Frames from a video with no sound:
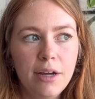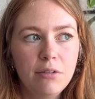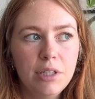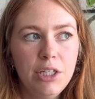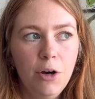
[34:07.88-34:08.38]
I don't
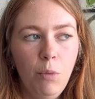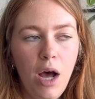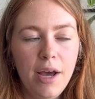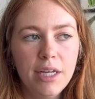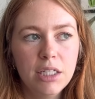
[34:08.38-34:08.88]
really know
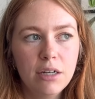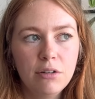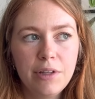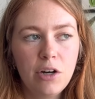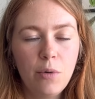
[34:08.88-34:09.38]
why. I
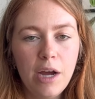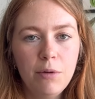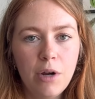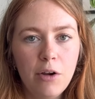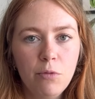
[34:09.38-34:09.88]

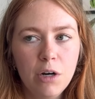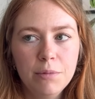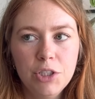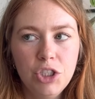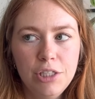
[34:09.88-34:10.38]
don't wear it
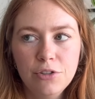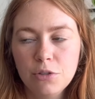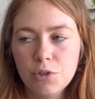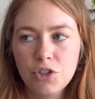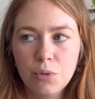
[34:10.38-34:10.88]
with jeans or
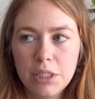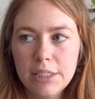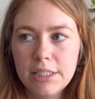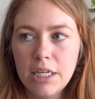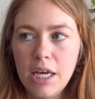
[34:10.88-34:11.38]
with
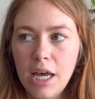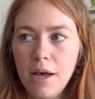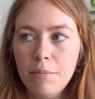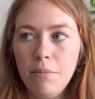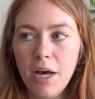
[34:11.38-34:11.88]
shorts.
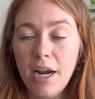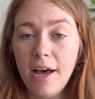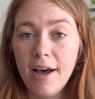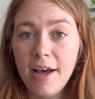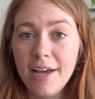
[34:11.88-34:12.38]
But
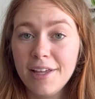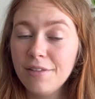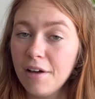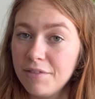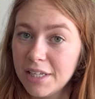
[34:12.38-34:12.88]
I
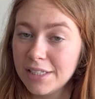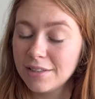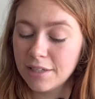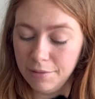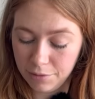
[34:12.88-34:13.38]
love
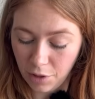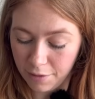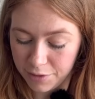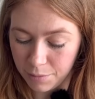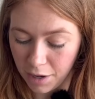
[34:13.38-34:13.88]
this. I
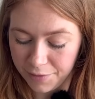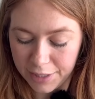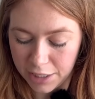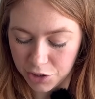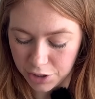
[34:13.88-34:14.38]
love the
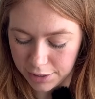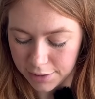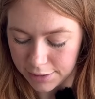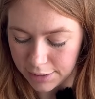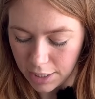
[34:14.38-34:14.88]

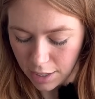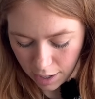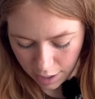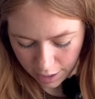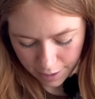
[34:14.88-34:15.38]
modifications.
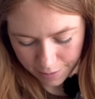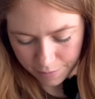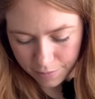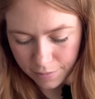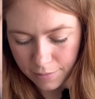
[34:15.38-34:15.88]

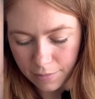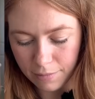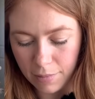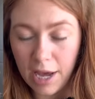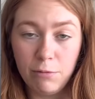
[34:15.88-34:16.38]

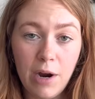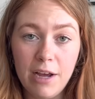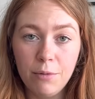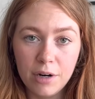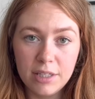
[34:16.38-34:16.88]

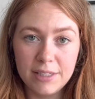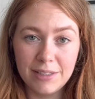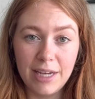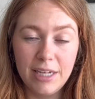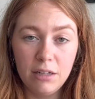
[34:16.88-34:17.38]
I wear this.
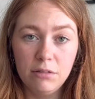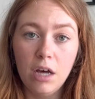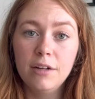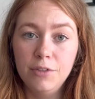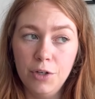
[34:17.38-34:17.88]
I get a
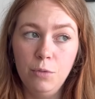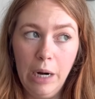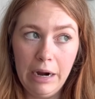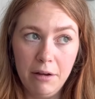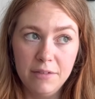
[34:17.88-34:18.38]
lot of good
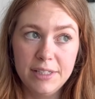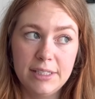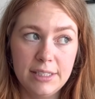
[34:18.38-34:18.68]
wear out of this.